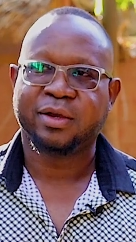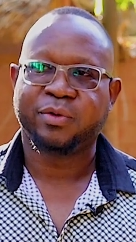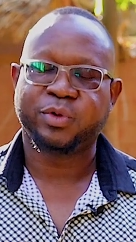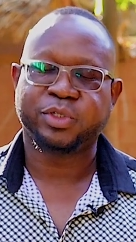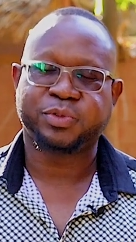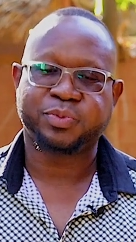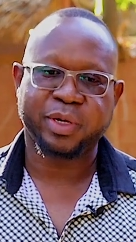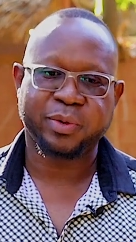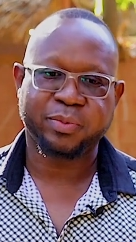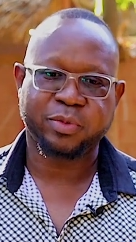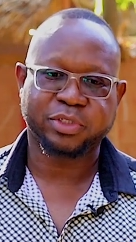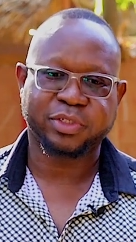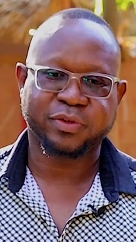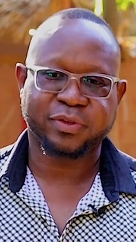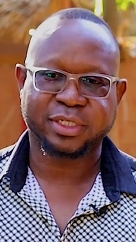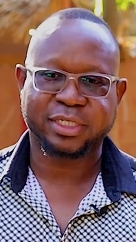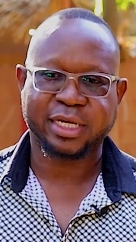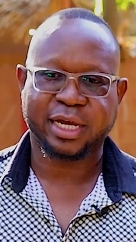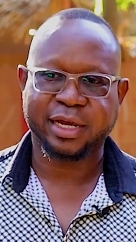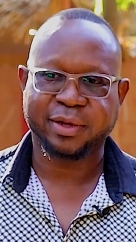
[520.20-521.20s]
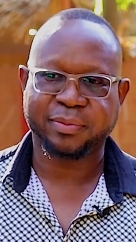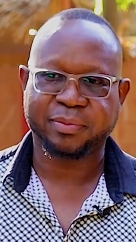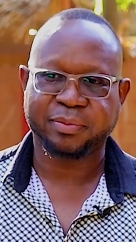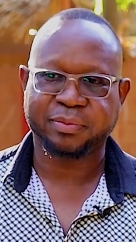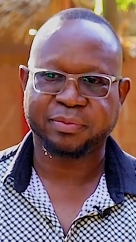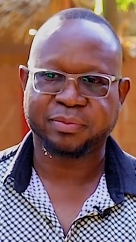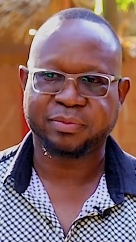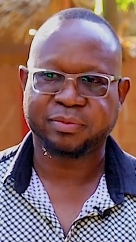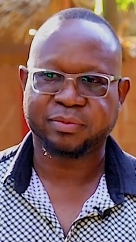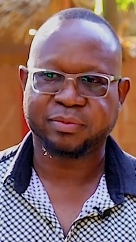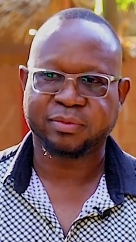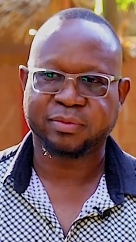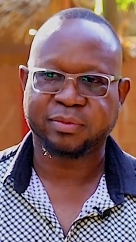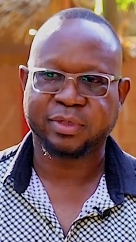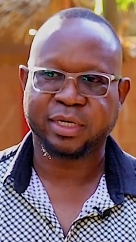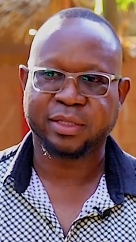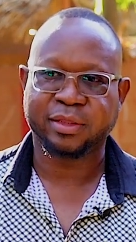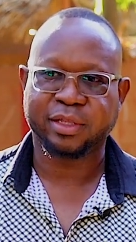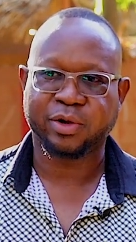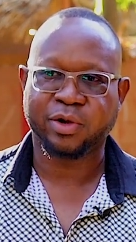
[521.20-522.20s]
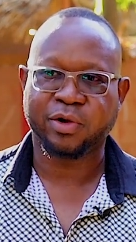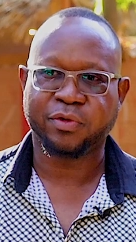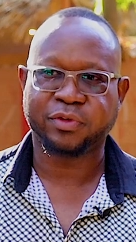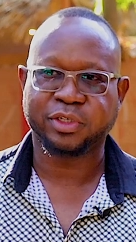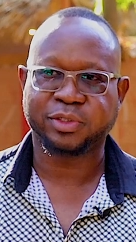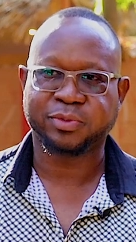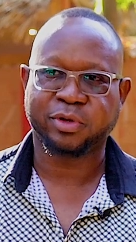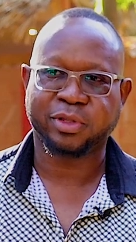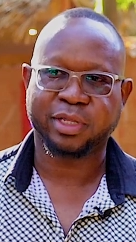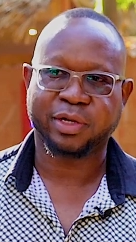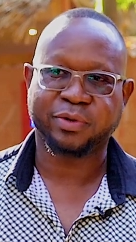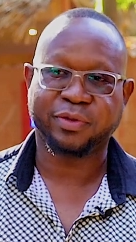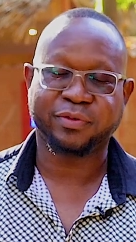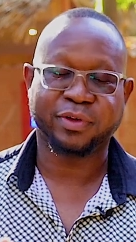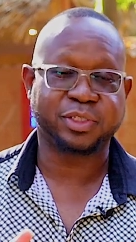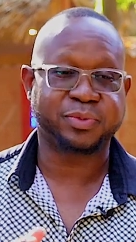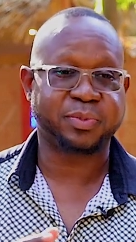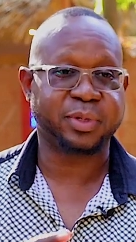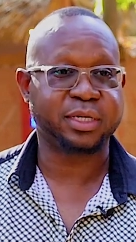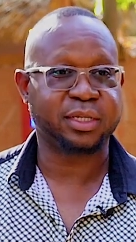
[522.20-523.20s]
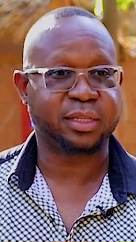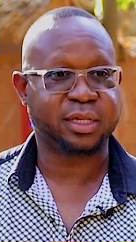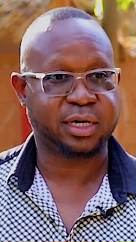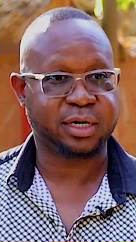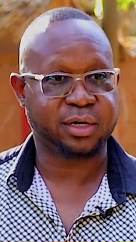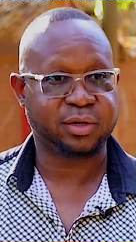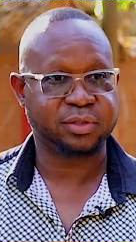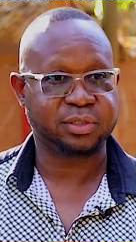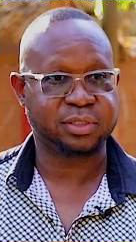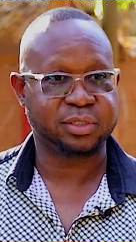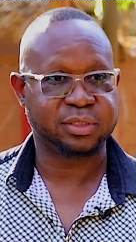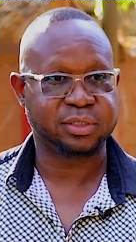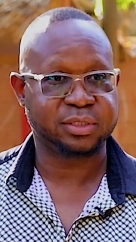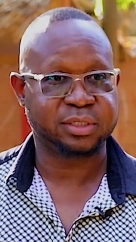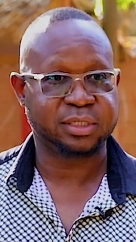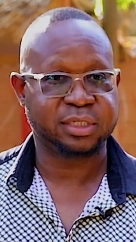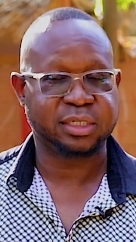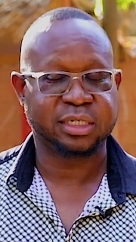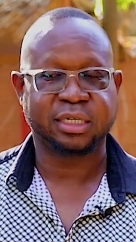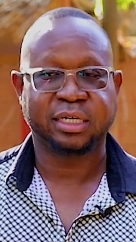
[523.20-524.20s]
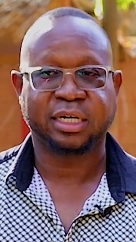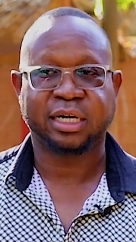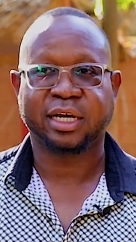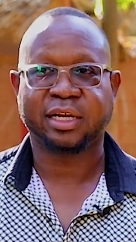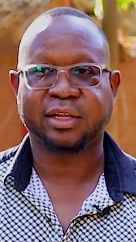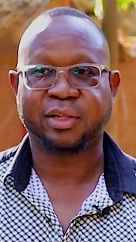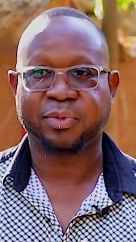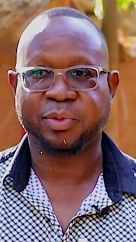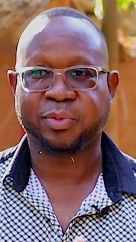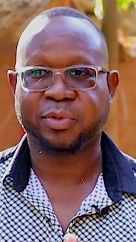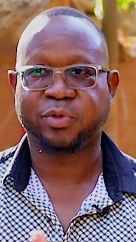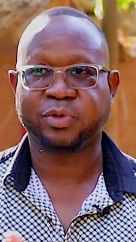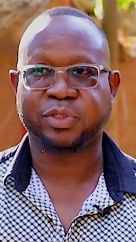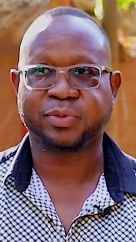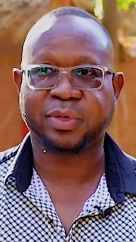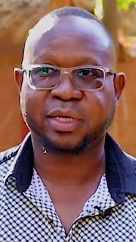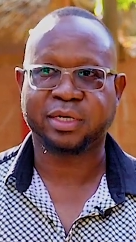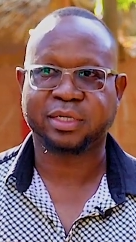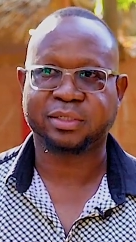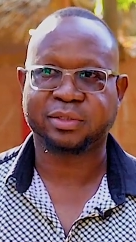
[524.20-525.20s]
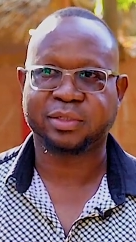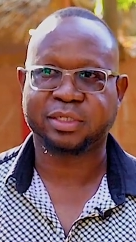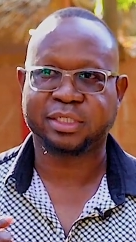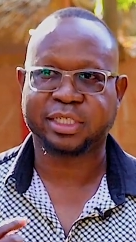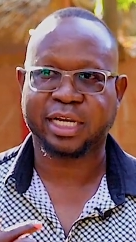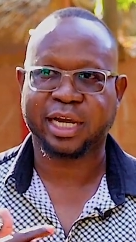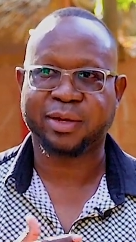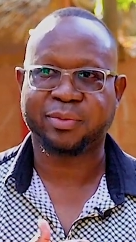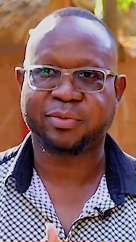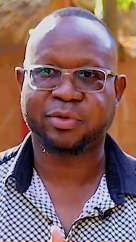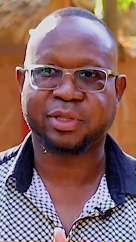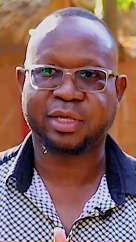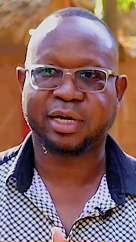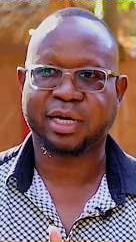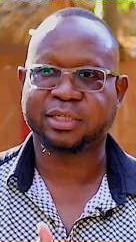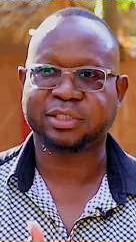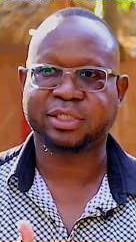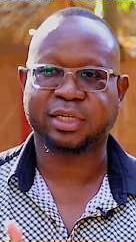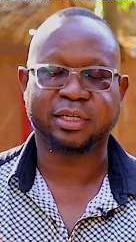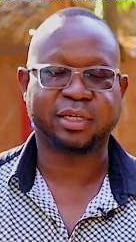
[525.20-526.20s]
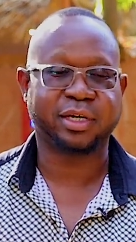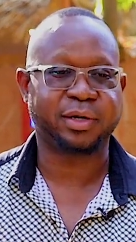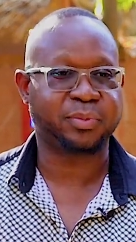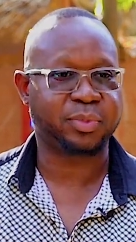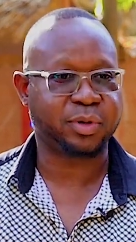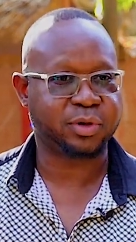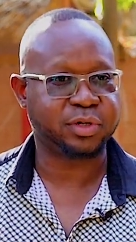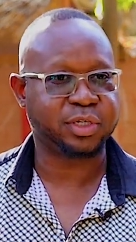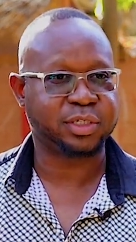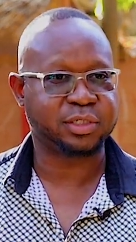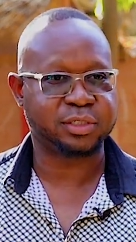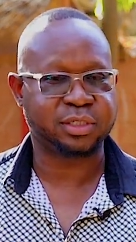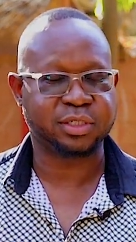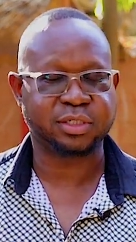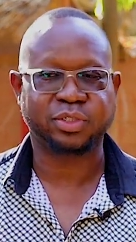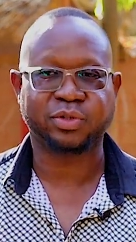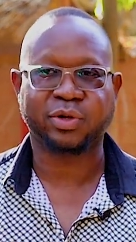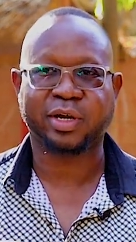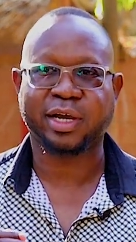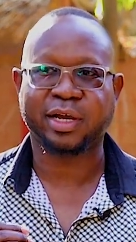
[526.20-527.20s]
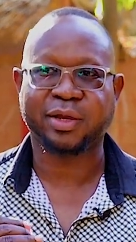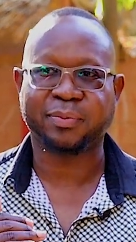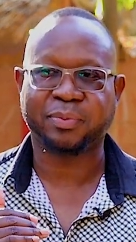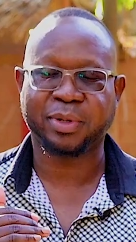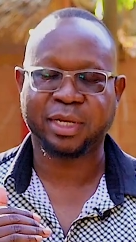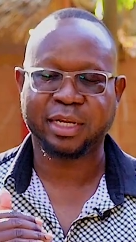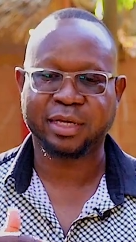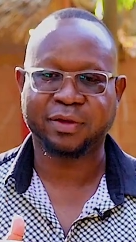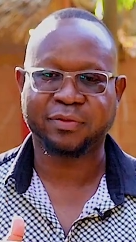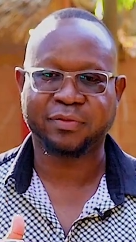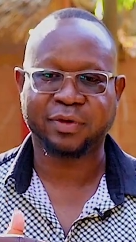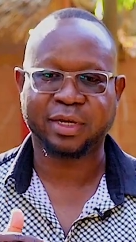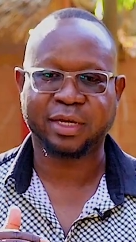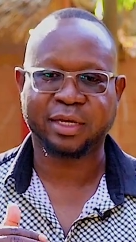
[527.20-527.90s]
we spend most of the time in the office more than we even spend in the house. And the people we spend time with are actually employees. So I believe